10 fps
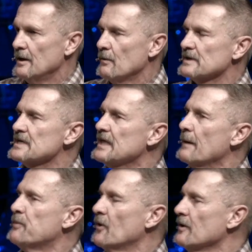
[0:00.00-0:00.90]
Wasn't
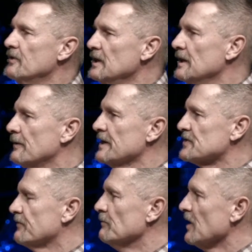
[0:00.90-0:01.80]
that part of the lyrics
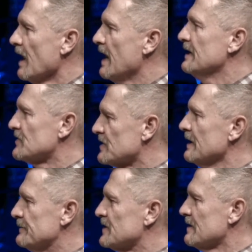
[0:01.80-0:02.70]
from The Lion
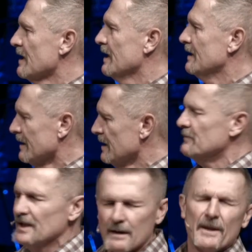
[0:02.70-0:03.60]
Sleeps Tonight?
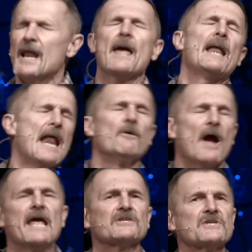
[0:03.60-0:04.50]
Elimelech. But
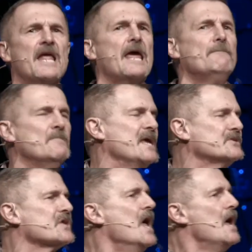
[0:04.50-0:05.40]
anyway, his name
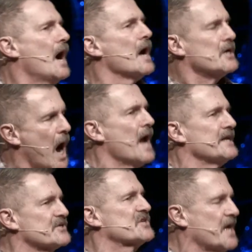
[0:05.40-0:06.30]
means God
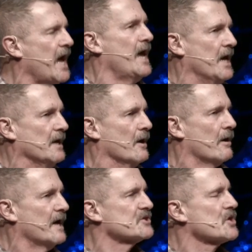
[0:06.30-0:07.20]
is King. All
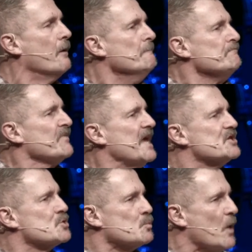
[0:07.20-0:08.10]
right, so
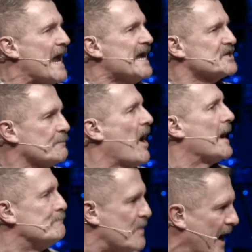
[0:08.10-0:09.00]
he's raised
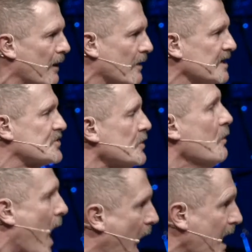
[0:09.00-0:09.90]
by parents
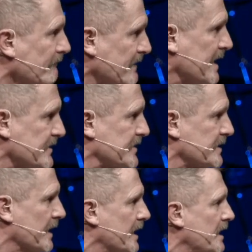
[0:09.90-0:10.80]
who
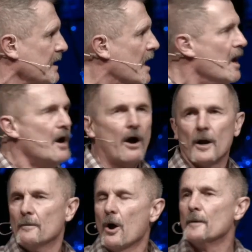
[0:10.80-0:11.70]
obviously
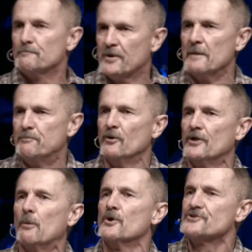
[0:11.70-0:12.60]
are people
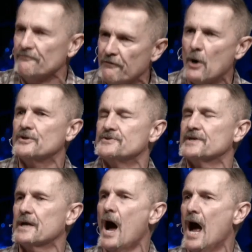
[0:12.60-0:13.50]
that were devoted to
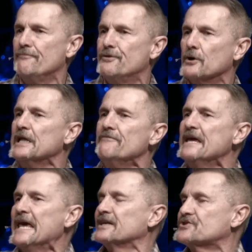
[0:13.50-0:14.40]
God. They're
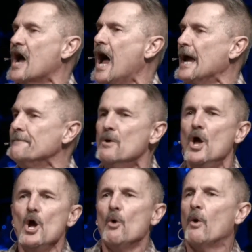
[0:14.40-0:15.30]
living at a time
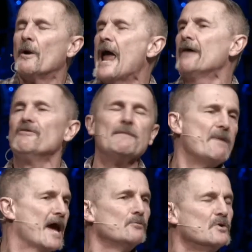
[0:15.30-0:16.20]
where every
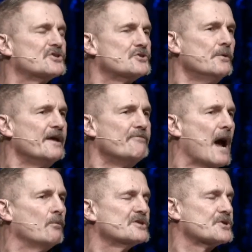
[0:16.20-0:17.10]
man was doing
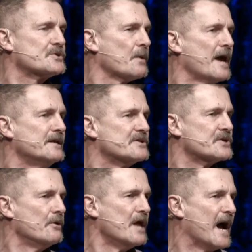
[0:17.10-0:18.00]
that which is right in his
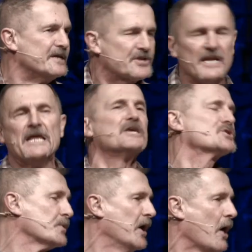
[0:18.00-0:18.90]
own eyes. And
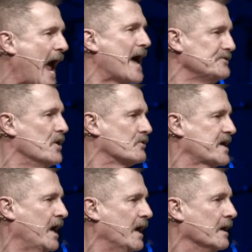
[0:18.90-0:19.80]
Israel had no
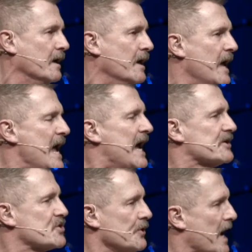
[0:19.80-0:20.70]
king.
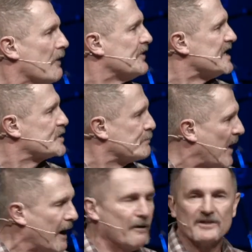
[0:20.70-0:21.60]
And so now these
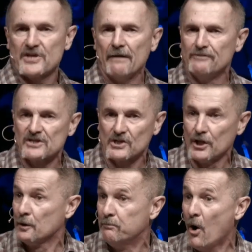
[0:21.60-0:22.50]
parents have this
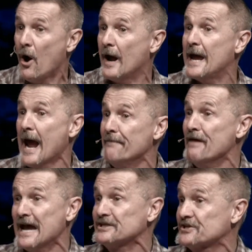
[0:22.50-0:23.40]
little boy and
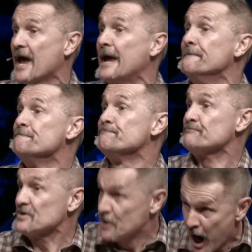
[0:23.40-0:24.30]
they say,
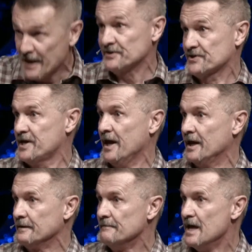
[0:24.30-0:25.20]
God is
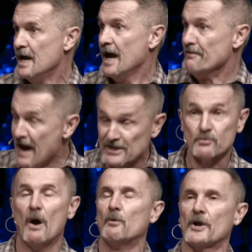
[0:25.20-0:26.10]
king. And
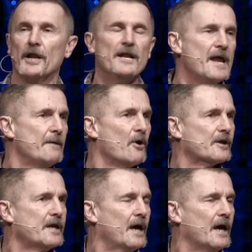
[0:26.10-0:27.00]
that's what we're gonna name our
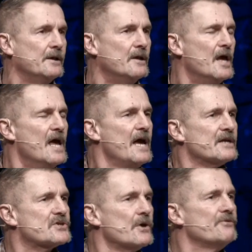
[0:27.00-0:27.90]
kid.
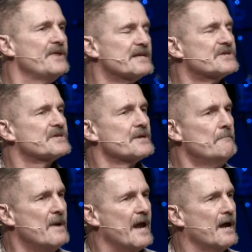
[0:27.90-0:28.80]
And so this is a
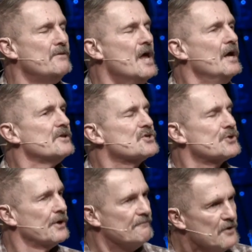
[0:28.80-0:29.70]
man that
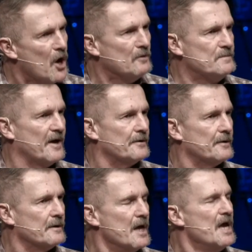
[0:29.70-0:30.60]
should have known
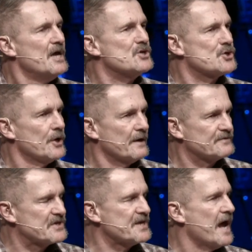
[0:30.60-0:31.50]
better. He should have
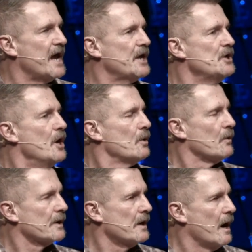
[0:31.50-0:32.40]
stayed
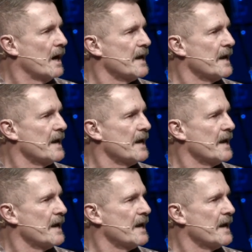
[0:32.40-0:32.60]
where God